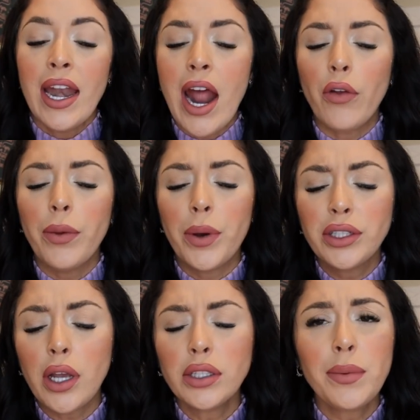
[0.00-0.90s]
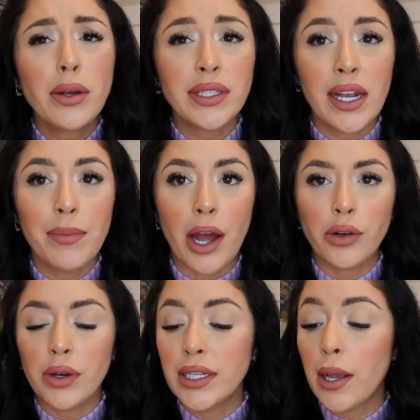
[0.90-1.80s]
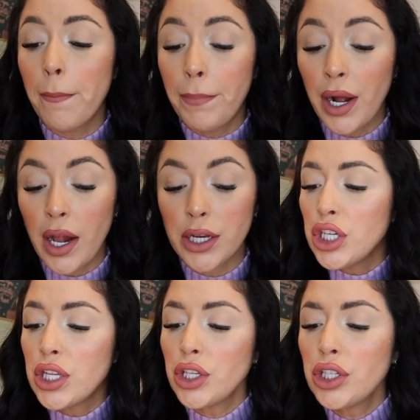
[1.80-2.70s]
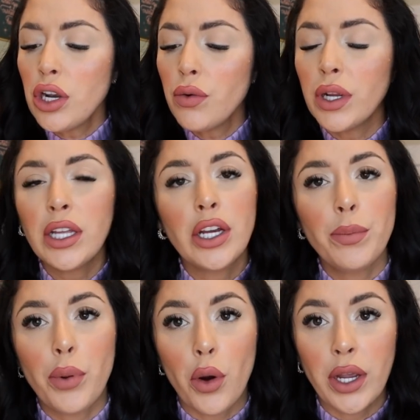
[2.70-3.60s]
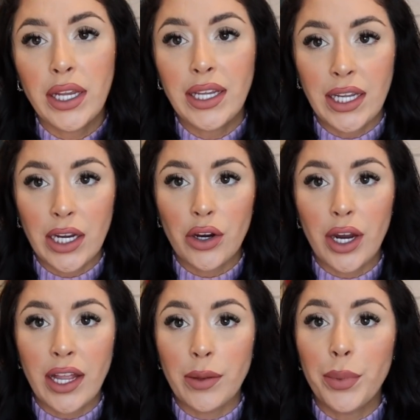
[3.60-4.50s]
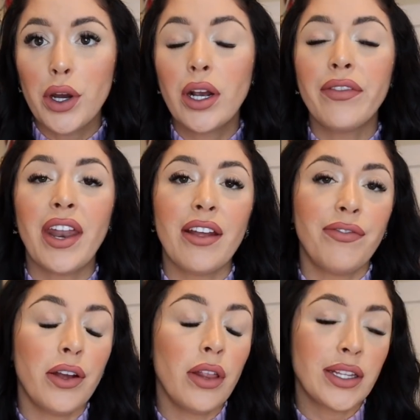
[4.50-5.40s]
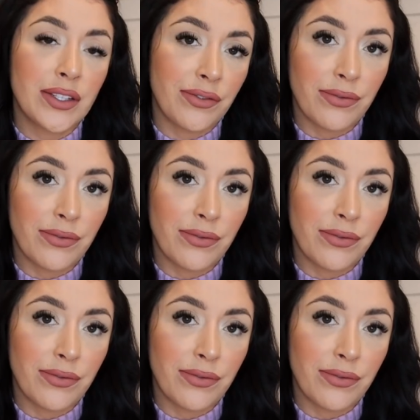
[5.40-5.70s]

Now, the book talks about setting boundaries, but she touched on a really good point here in the book that I feel it's